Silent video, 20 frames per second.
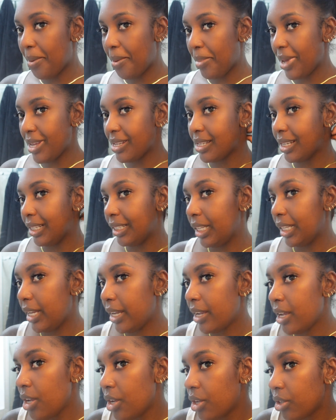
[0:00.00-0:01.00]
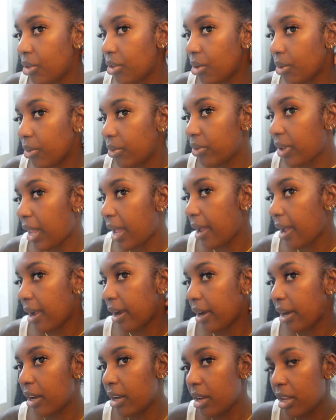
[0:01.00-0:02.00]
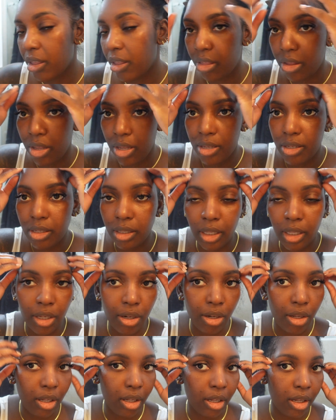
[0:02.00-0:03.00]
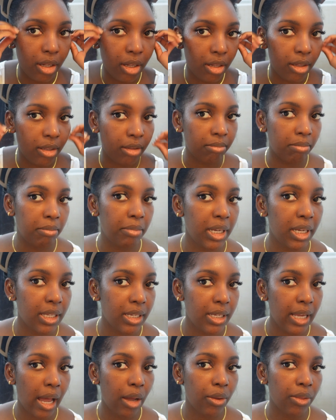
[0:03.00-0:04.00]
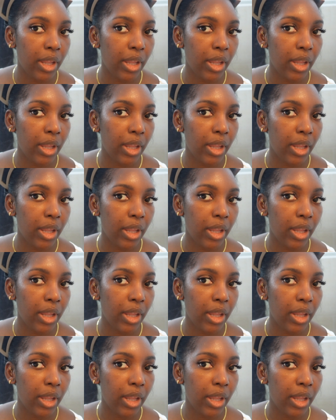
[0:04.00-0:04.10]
basically, to flat iron these little bits out